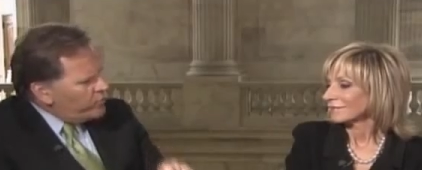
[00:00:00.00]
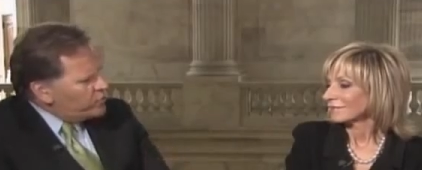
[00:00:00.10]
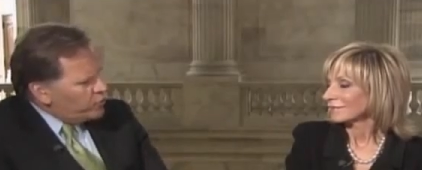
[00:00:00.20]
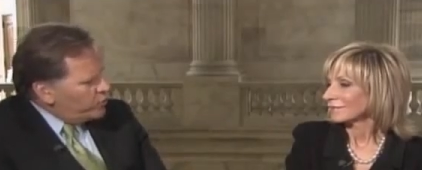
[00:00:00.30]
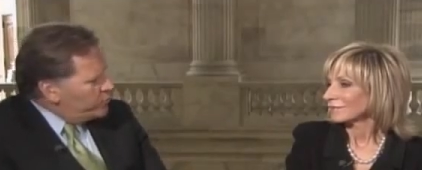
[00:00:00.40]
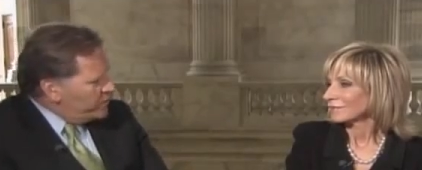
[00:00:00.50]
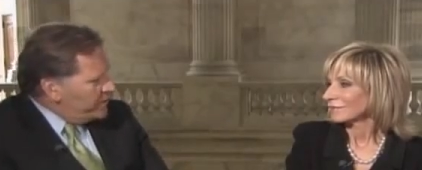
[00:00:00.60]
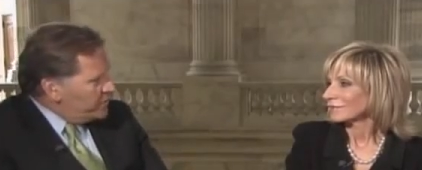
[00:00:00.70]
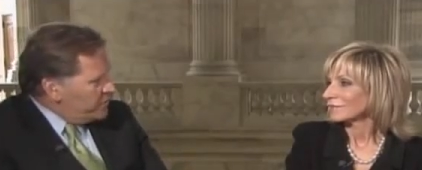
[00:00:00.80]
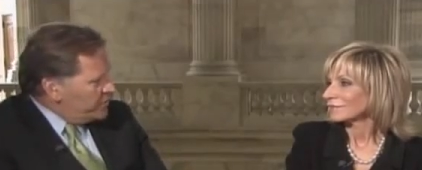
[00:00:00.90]
Speaker 1: one should use
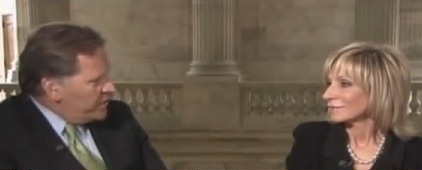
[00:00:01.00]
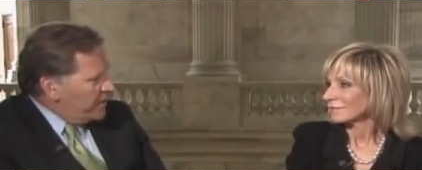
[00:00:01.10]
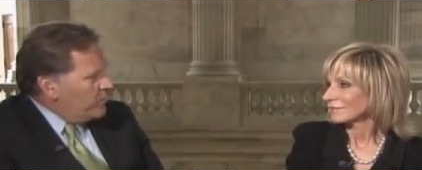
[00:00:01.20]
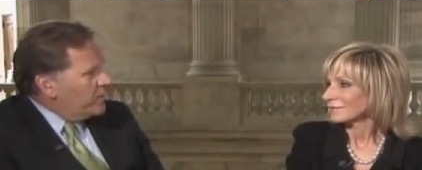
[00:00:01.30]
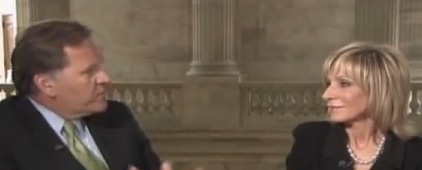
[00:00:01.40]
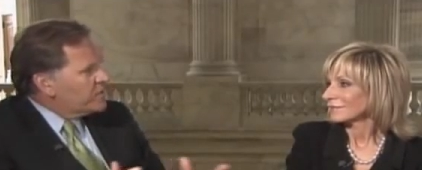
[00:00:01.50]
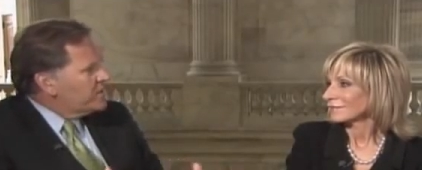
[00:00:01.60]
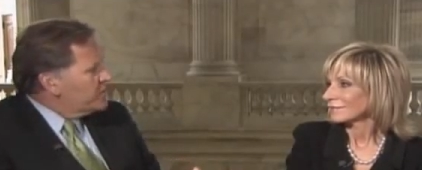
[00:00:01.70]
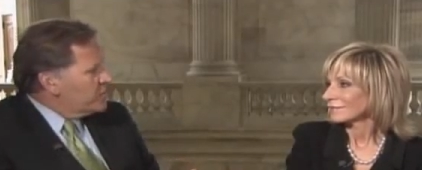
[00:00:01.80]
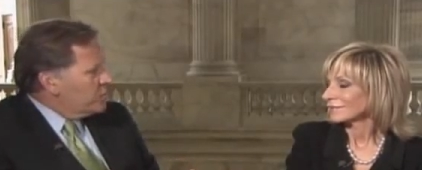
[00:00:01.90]
this and say, well, see,
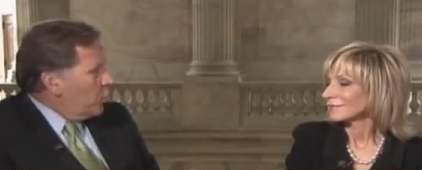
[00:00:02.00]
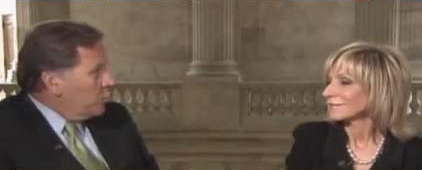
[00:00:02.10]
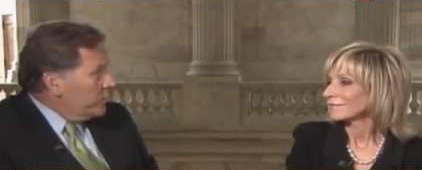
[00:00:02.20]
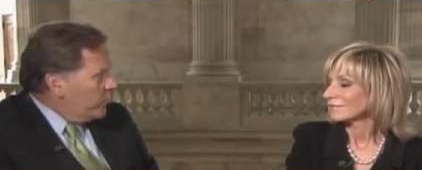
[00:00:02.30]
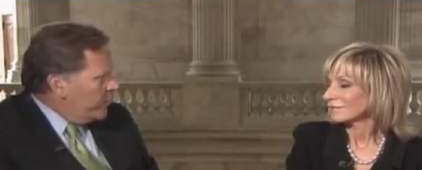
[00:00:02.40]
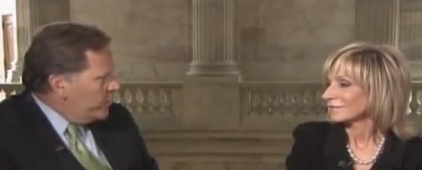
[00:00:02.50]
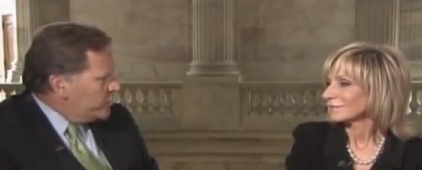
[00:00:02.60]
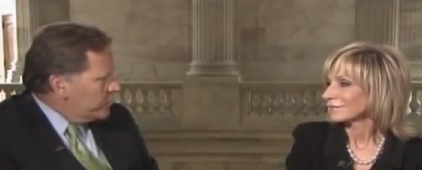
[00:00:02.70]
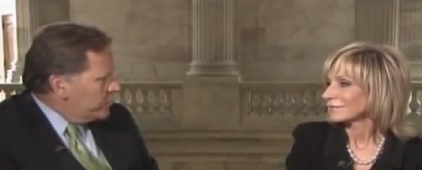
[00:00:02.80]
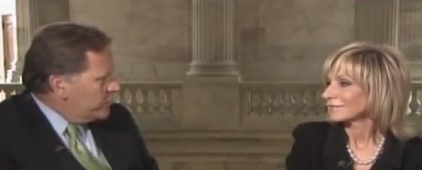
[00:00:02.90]
this is the only way we
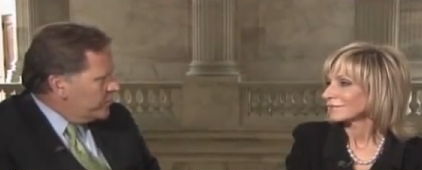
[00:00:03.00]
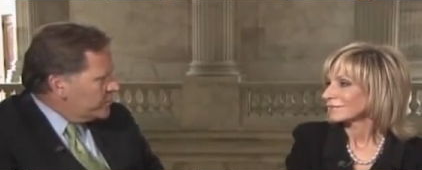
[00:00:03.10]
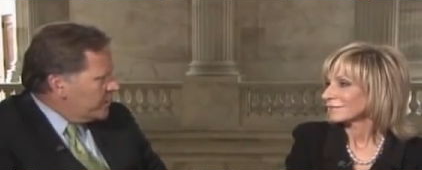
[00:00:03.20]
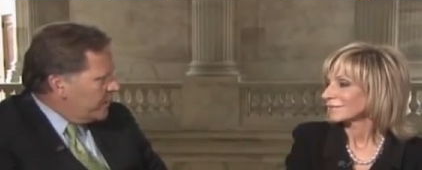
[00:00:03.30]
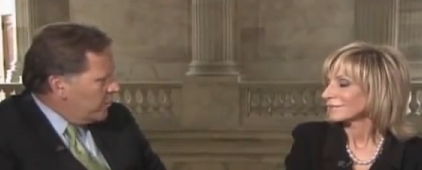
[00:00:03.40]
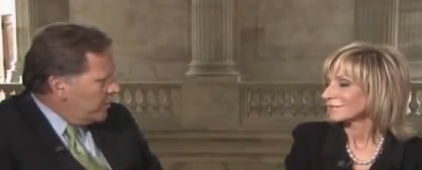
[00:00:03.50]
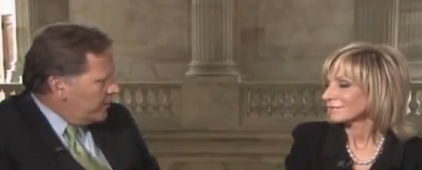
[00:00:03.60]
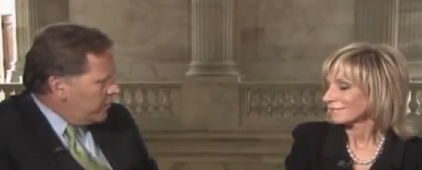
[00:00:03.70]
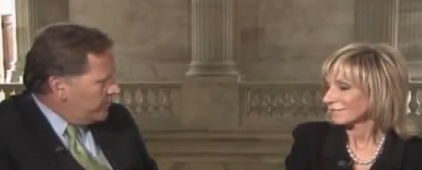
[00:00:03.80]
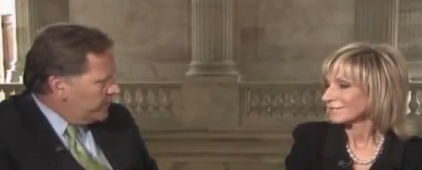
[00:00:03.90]
should do this at,
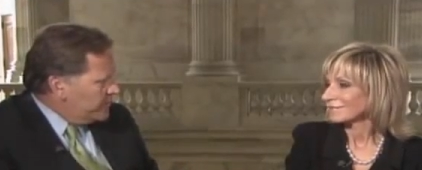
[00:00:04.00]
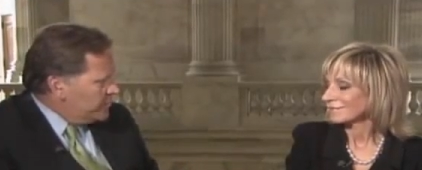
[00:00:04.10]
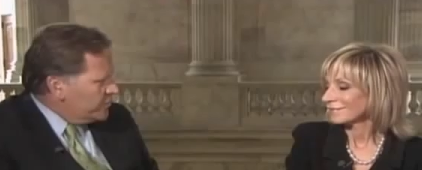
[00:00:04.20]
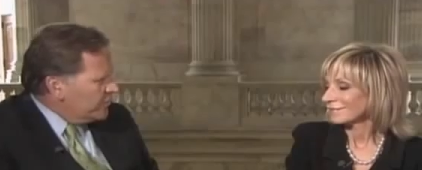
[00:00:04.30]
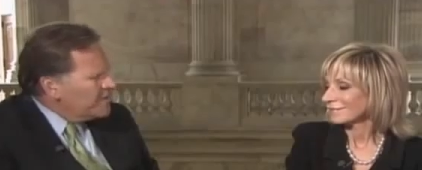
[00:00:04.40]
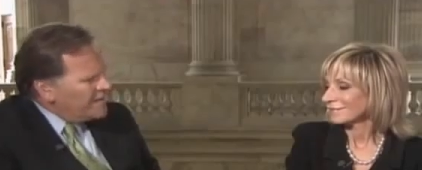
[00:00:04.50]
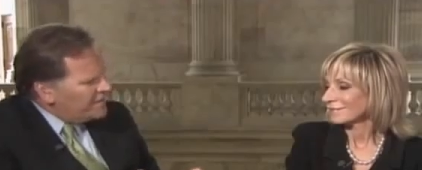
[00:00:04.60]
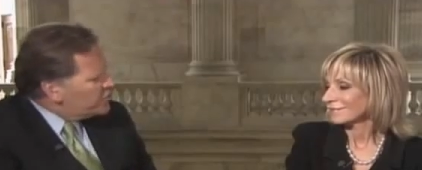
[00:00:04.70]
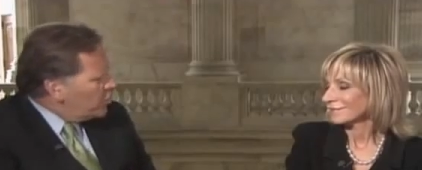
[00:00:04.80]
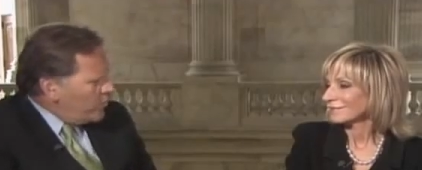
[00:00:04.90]
at all places in the globe.
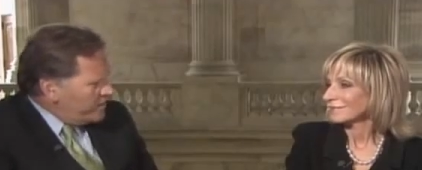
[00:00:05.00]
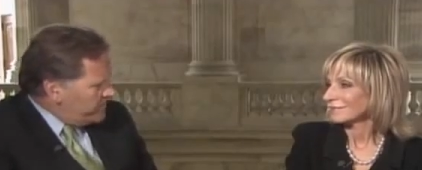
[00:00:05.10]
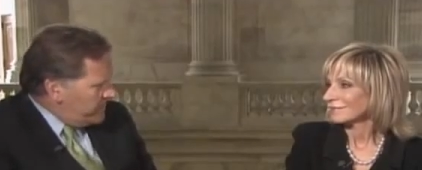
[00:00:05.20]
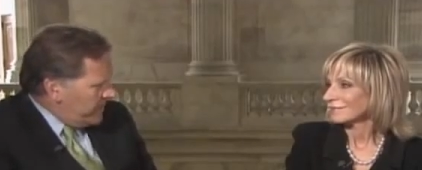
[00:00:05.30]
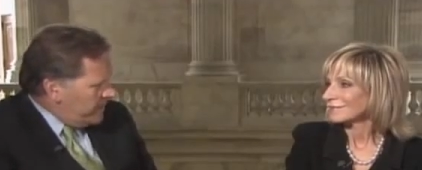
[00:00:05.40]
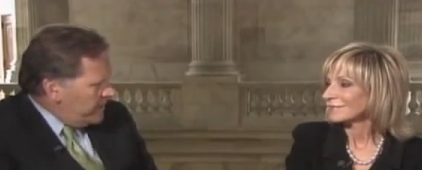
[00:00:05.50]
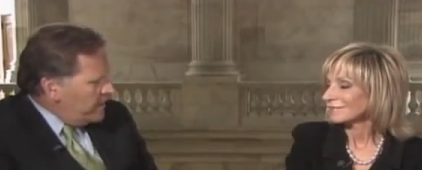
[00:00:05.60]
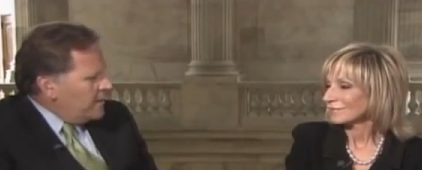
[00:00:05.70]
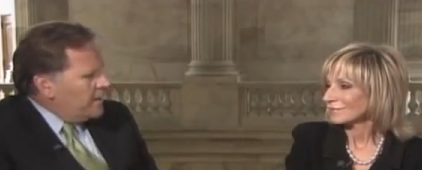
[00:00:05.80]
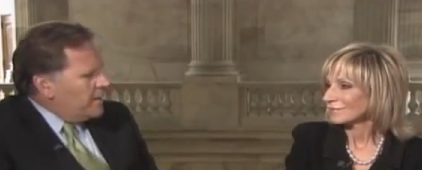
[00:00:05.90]
doesn't always fit.
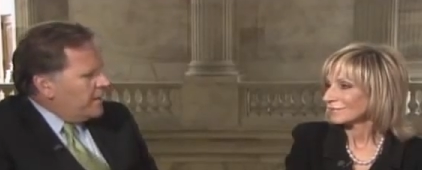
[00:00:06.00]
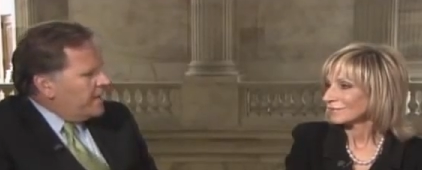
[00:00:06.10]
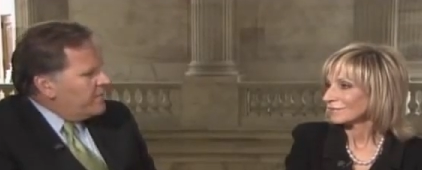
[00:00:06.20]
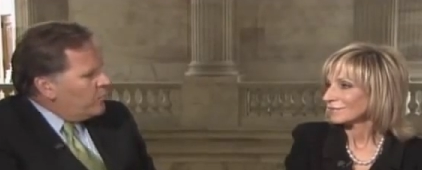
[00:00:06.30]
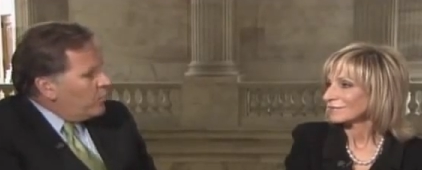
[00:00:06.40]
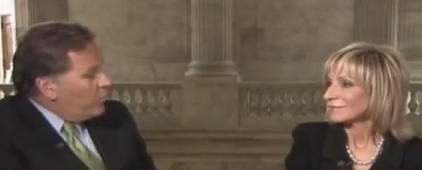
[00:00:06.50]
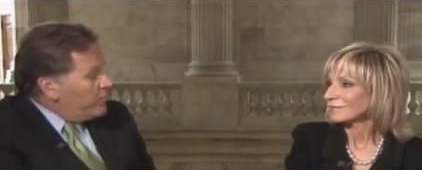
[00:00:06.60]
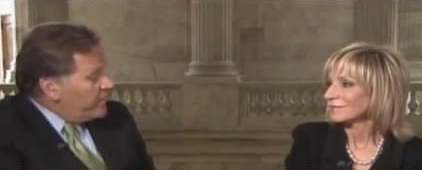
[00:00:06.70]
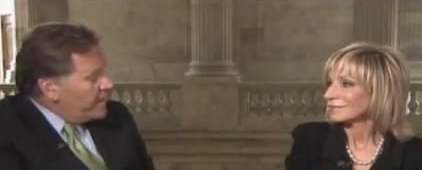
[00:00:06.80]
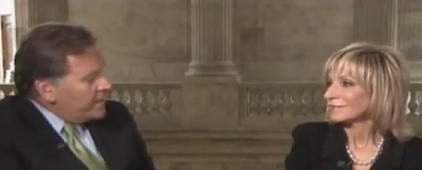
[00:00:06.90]
Uh, and what we're
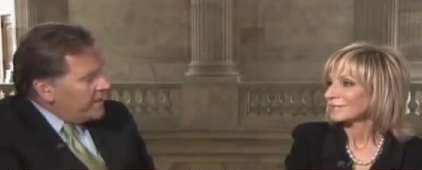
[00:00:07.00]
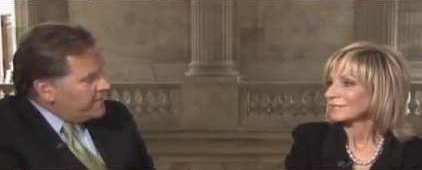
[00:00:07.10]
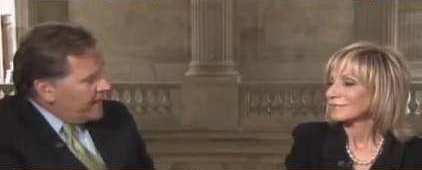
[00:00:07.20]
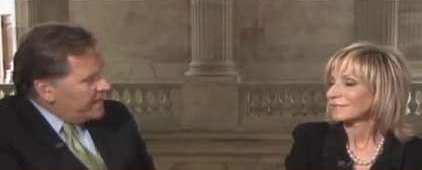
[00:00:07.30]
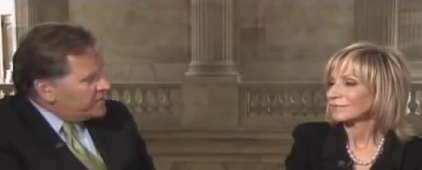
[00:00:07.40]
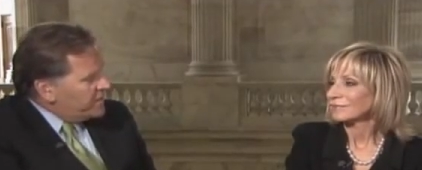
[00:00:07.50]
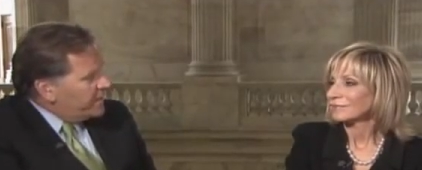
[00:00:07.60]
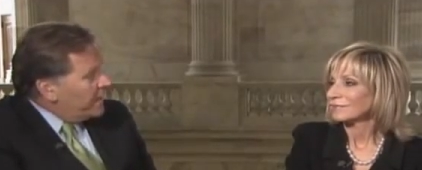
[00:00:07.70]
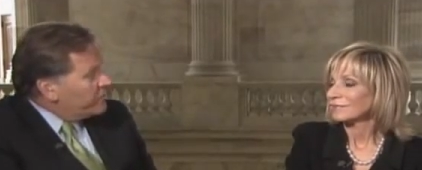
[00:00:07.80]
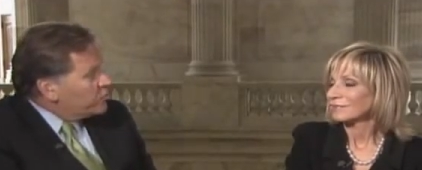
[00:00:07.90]
fighting in
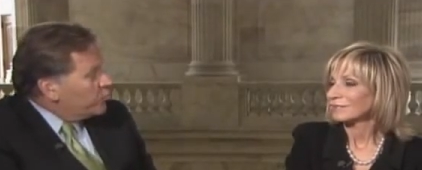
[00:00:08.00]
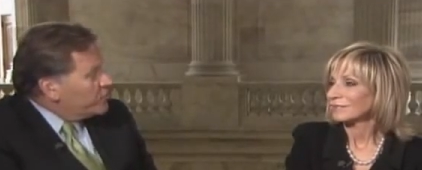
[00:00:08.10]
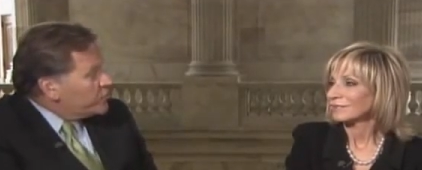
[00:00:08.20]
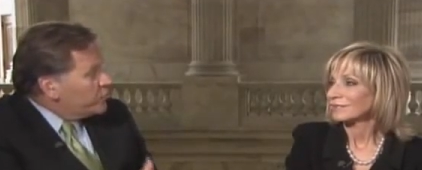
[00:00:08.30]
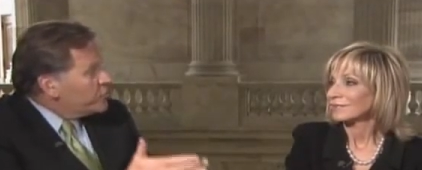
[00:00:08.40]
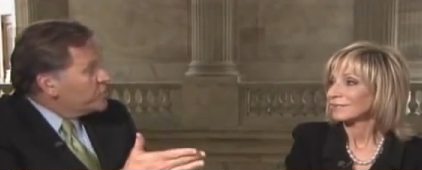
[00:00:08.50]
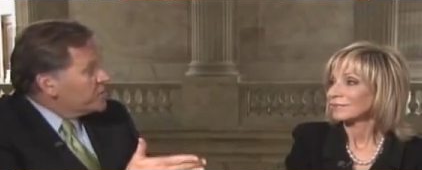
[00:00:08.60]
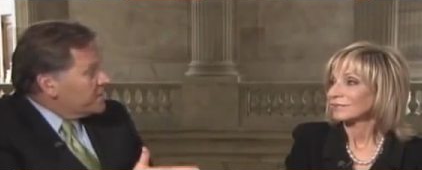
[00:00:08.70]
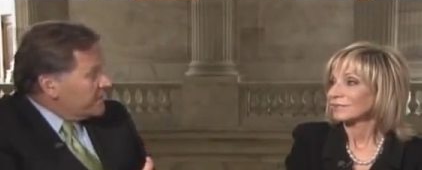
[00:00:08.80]
Afghanistan now is the resurgence of the